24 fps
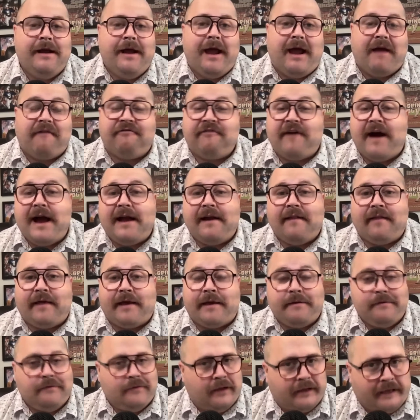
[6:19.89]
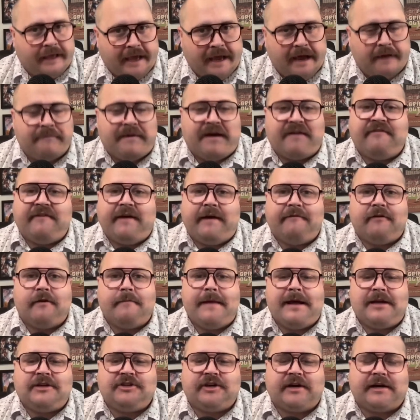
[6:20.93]
And finally, again, my favorite
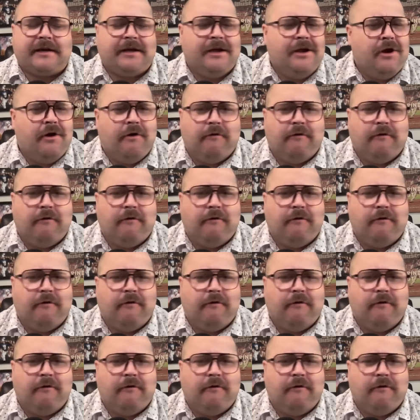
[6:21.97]
metric,